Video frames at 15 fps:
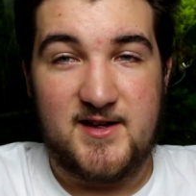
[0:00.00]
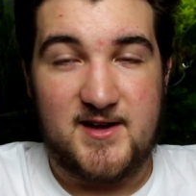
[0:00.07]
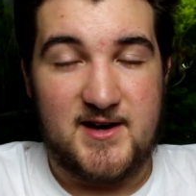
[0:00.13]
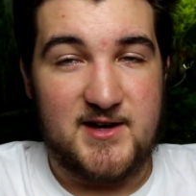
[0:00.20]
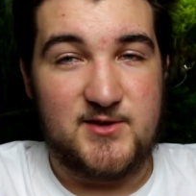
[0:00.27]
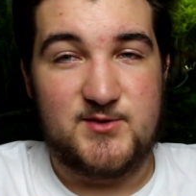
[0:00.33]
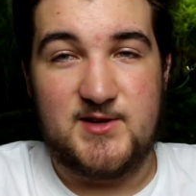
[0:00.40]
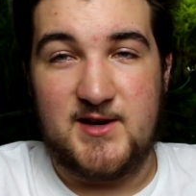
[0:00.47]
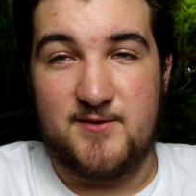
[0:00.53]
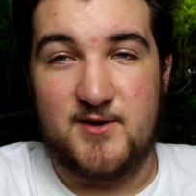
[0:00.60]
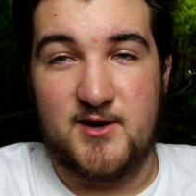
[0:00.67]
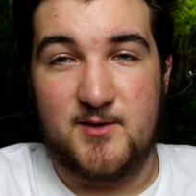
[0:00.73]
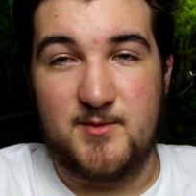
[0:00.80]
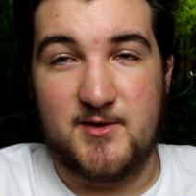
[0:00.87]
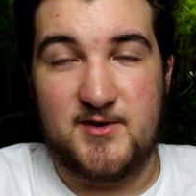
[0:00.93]
I used to have
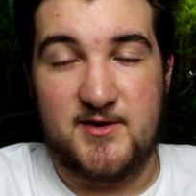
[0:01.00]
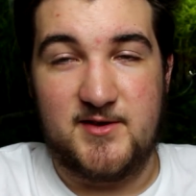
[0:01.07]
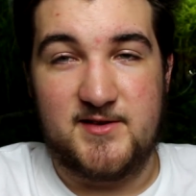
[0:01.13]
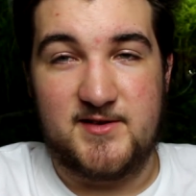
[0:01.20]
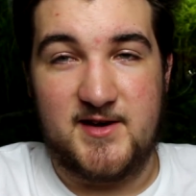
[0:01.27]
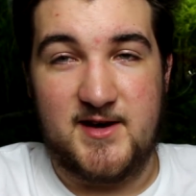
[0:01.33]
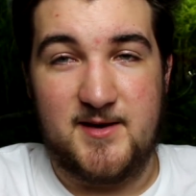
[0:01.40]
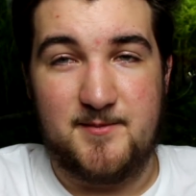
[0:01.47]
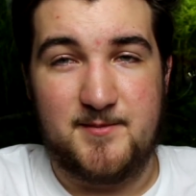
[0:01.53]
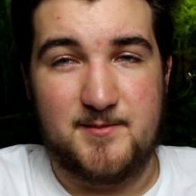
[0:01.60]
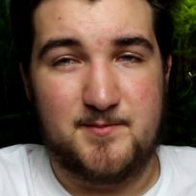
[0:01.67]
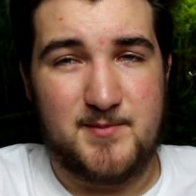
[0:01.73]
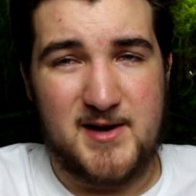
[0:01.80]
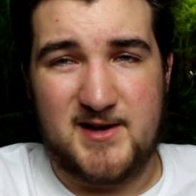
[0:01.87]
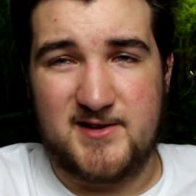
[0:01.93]
heartburn all the time
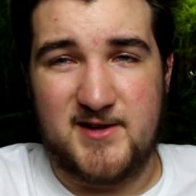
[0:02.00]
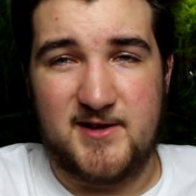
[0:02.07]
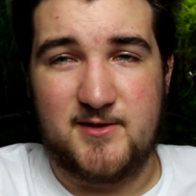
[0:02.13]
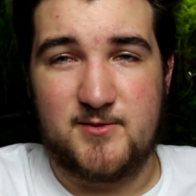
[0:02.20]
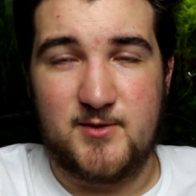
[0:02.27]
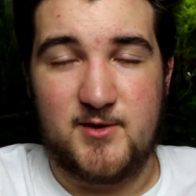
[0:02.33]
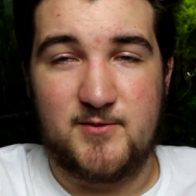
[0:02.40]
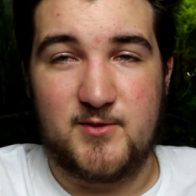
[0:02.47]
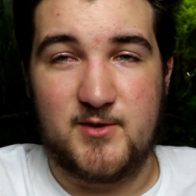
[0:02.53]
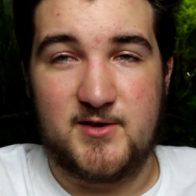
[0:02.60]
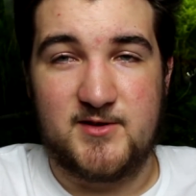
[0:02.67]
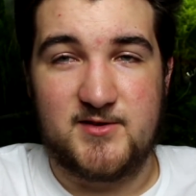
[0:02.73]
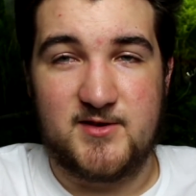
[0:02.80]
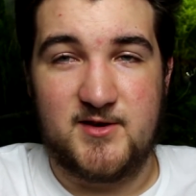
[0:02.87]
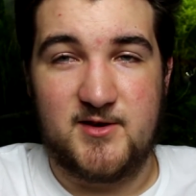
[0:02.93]
back like 3 or 4
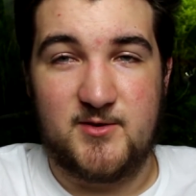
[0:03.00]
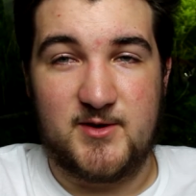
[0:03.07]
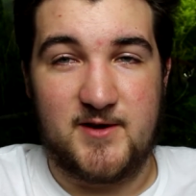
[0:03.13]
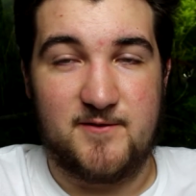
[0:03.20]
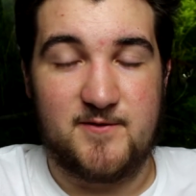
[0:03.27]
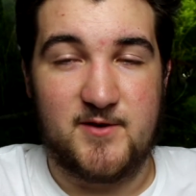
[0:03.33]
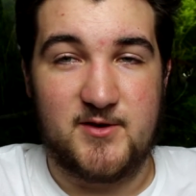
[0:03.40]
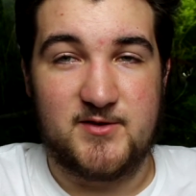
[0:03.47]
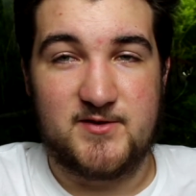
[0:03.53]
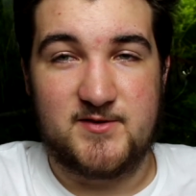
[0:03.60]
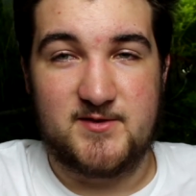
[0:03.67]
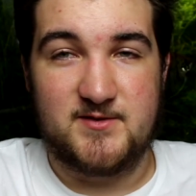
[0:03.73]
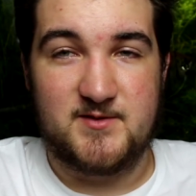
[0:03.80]
years ago when I first